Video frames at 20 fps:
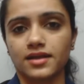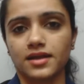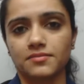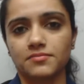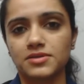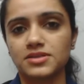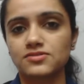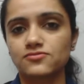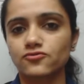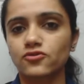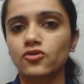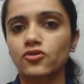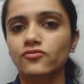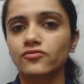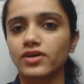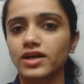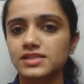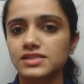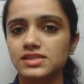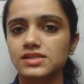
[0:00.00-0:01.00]
that means
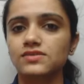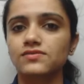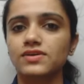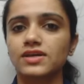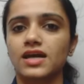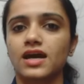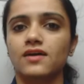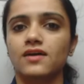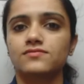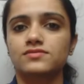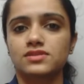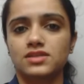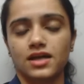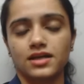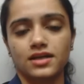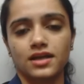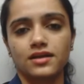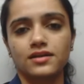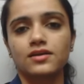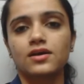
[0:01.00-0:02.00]
from 1G we have
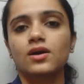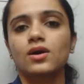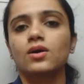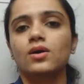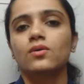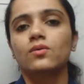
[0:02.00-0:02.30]
started